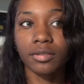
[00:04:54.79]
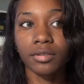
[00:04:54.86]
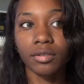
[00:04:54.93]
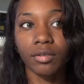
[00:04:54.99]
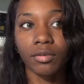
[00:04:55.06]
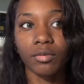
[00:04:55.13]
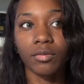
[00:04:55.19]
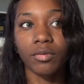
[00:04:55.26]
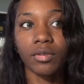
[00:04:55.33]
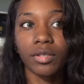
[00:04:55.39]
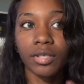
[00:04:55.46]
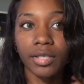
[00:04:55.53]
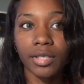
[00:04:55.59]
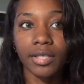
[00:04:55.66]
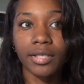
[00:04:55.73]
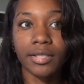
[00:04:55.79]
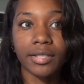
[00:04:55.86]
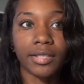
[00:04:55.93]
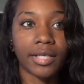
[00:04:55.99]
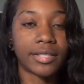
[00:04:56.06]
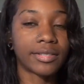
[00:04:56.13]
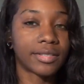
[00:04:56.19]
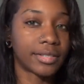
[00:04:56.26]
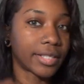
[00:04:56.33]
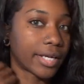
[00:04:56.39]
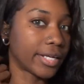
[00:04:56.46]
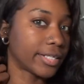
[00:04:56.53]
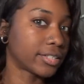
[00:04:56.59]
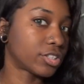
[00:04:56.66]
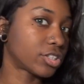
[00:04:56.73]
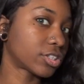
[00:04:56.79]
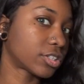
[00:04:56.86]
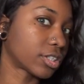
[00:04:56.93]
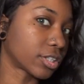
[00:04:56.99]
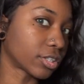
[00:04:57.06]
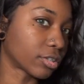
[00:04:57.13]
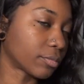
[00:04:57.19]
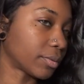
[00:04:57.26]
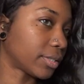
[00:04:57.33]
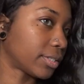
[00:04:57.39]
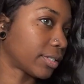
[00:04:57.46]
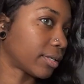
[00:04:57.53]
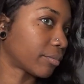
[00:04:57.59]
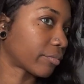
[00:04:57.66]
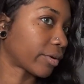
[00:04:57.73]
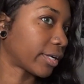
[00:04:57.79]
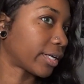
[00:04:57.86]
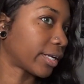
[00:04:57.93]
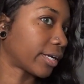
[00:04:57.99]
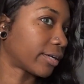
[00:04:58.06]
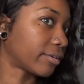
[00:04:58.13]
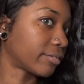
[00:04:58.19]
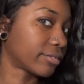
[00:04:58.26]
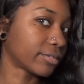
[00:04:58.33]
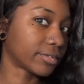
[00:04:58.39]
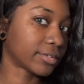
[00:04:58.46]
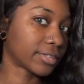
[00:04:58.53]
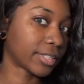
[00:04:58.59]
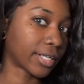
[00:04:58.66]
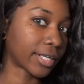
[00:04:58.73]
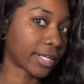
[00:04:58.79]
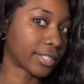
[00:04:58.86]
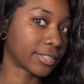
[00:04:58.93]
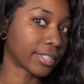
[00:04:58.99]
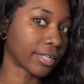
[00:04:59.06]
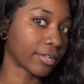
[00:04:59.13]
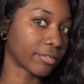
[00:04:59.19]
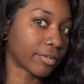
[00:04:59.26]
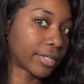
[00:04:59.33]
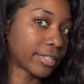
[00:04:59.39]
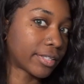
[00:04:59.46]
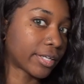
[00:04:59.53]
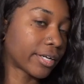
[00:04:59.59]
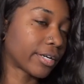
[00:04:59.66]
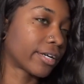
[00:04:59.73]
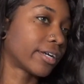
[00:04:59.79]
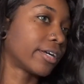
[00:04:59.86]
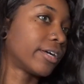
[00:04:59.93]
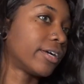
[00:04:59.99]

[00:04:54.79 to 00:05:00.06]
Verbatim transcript: So that's that. It's just a little bit damp right now. See, I got a tangle right there.